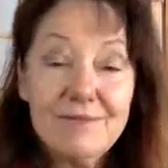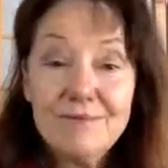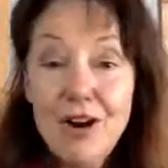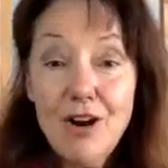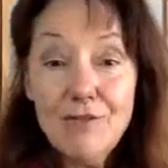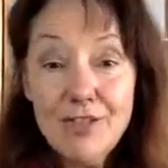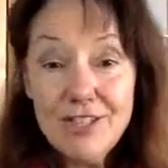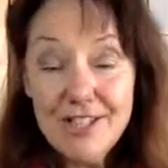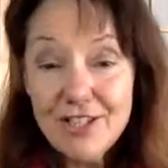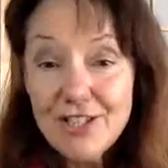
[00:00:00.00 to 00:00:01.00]

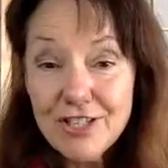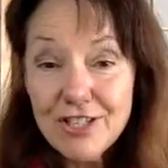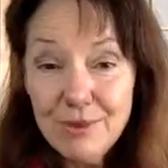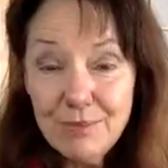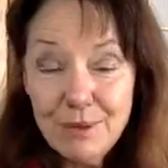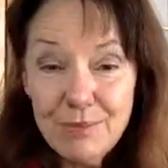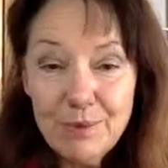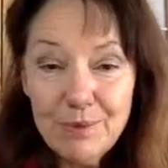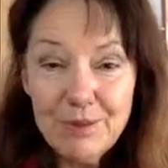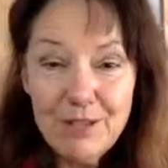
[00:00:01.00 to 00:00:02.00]
conversation with
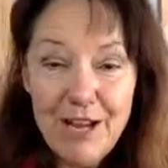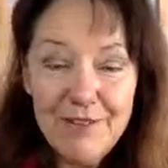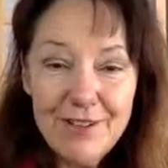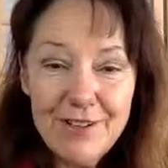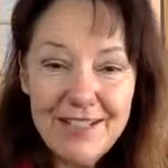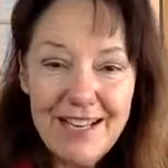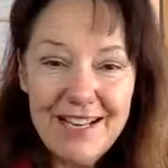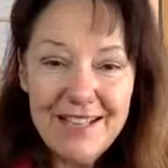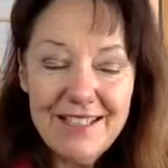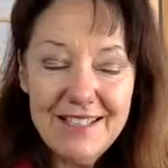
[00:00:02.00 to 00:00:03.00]
people live on the
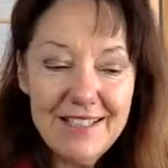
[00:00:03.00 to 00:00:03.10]
line.